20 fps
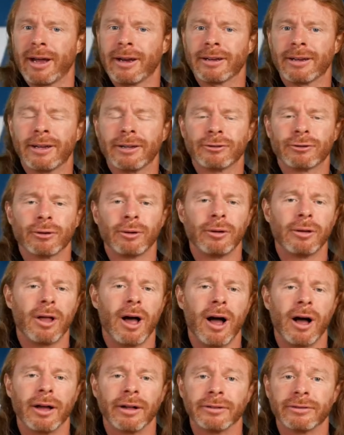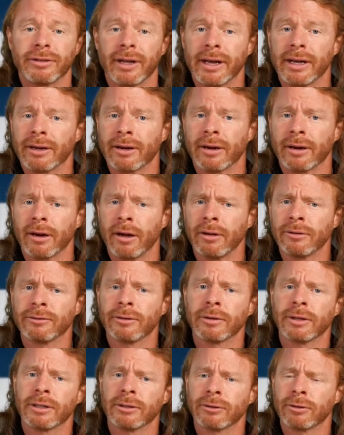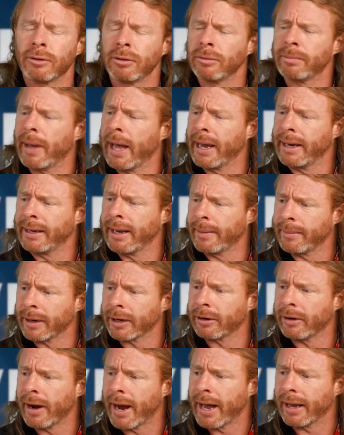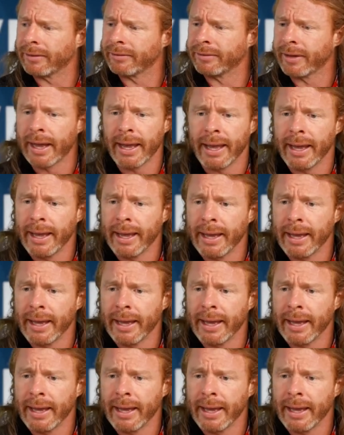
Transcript: gun control laws and are also controlled by Democrats.